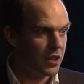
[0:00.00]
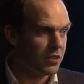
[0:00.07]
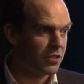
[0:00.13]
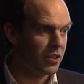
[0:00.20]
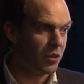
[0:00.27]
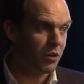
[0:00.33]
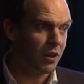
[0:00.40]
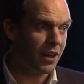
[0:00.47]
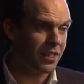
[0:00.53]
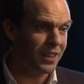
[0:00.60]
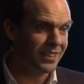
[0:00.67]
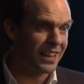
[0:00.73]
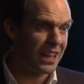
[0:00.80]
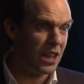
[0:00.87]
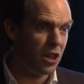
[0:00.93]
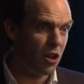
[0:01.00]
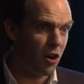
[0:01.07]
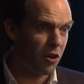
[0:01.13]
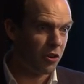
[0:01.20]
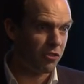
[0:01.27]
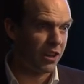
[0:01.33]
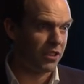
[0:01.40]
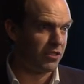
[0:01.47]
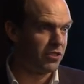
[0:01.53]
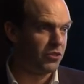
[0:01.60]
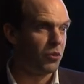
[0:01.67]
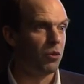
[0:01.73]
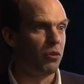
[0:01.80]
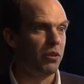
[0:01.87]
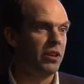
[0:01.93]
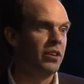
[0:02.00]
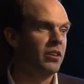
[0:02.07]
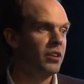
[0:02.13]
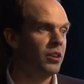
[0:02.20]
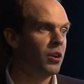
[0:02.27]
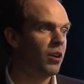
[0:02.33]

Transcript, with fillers: So I think the long-run story